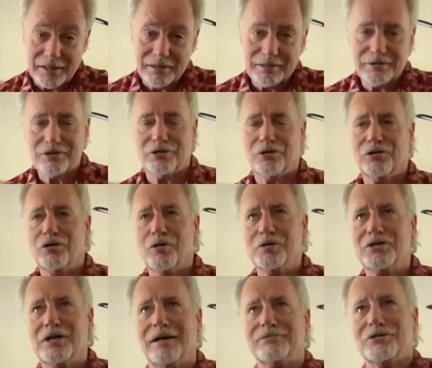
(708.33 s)
You always
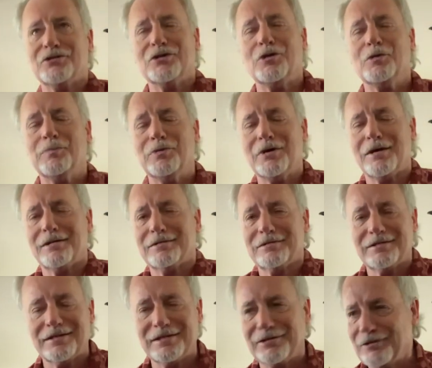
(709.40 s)
have to sell a product.
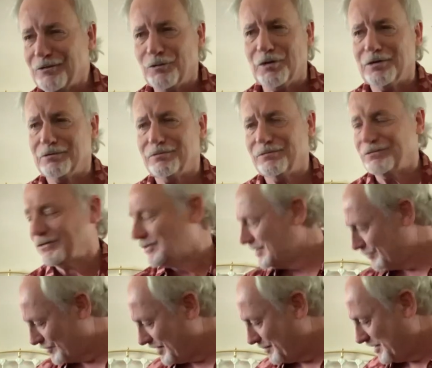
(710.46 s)
Well,
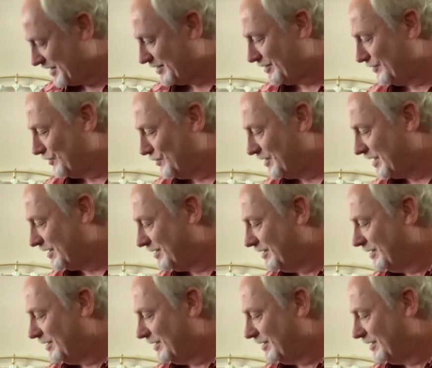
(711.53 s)
why am I telling you that?